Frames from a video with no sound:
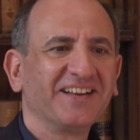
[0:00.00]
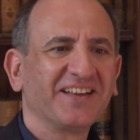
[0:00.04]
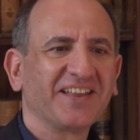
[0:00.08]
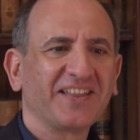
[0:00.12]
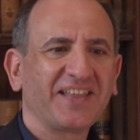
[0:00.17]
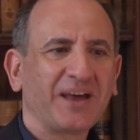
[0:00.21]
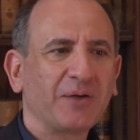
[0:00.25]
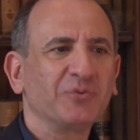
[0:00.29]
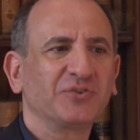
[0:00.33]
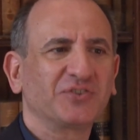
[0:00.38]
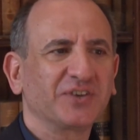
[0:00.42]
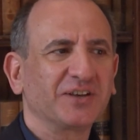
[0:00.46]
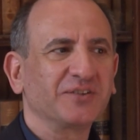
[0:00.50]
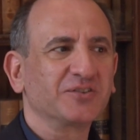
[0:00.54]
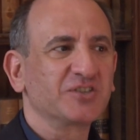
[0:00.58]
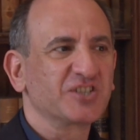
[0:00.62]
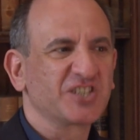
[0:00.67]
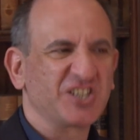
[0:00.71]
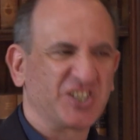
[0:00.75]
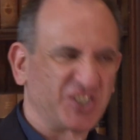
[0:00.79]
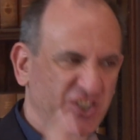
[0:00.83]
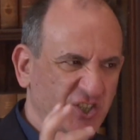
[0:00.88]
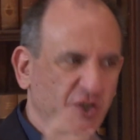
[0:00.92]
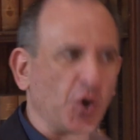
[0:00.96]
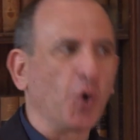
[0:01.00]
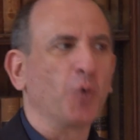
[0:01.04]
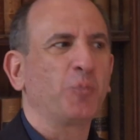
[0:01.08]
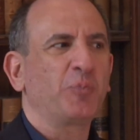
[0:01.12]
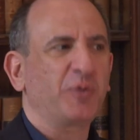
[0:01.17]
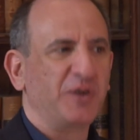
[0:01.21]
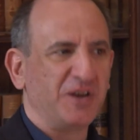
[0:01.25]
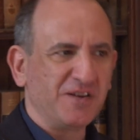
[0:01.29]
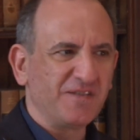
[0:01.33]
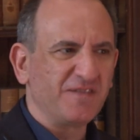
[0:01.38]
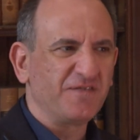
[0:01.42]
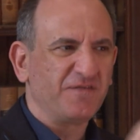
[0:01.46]
that was a
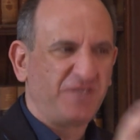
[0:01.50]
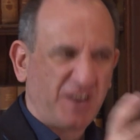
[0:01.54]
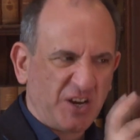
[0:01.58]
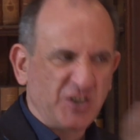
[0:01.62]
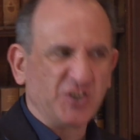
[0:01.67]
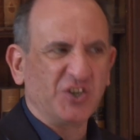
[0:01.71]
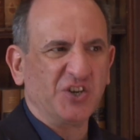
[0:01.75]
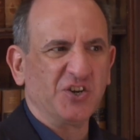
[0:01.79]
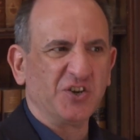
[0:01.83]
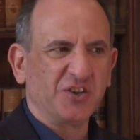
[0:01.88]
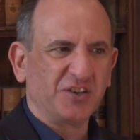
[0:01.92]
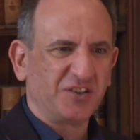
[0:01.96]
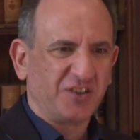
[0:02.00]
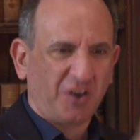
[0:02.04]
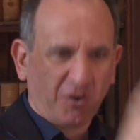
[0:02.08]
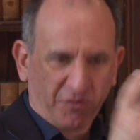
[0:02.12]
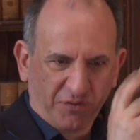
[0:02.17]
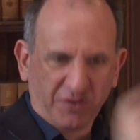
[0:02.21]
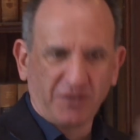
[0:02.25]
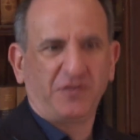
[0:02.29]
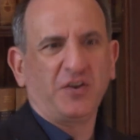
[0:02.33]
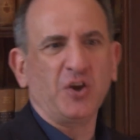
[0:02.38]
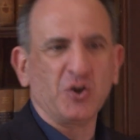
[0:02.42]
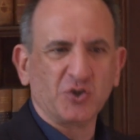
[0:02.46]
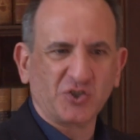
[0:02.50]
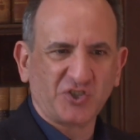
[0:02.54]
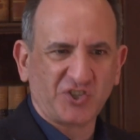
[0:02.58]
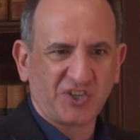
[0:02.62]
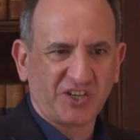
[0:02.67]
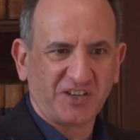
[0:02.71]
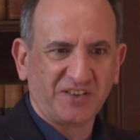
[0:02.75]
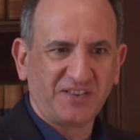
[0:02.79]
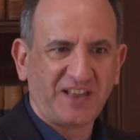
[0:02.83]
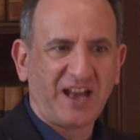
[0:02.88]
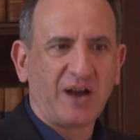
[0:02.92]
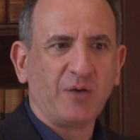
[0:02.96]
dystopian vision of the
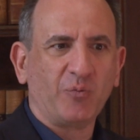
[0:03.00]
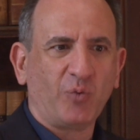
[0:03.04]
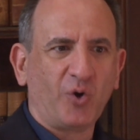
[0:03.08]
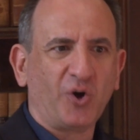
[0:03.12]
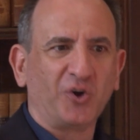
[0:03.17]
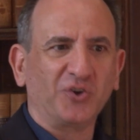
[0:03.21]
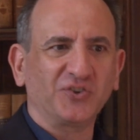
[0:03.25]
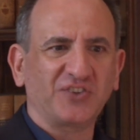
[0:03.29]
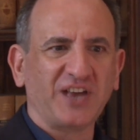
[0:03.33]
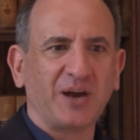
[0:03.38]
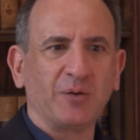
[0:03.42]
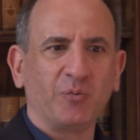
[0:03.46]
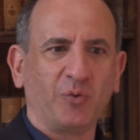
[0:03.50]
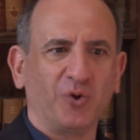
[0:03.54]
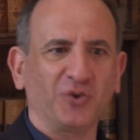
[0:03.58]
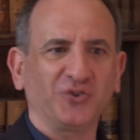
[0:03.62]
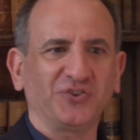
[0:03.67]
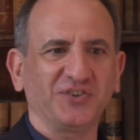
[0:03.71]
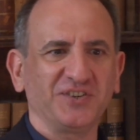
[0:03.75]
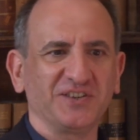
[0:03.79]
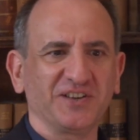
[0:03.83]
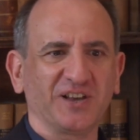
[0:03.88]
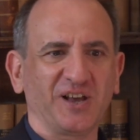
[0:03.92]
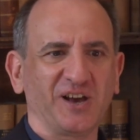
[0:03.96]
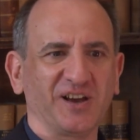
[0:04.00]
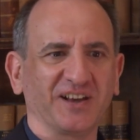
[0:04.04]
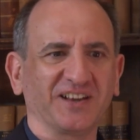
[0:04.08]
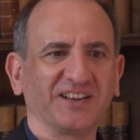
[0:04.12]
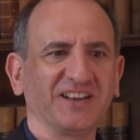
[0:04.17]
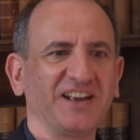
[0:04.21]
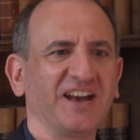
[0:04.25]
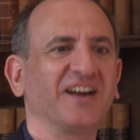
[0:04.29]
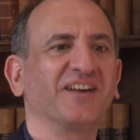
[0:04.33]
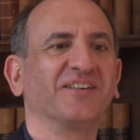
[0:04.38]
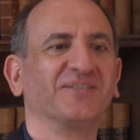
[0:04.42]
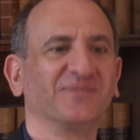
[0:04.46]
future, that was. That wasn't like,
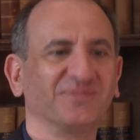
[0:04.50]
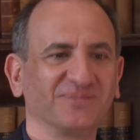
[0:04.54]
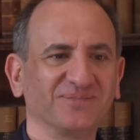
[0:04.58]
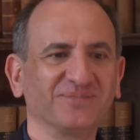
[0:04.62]
yeah.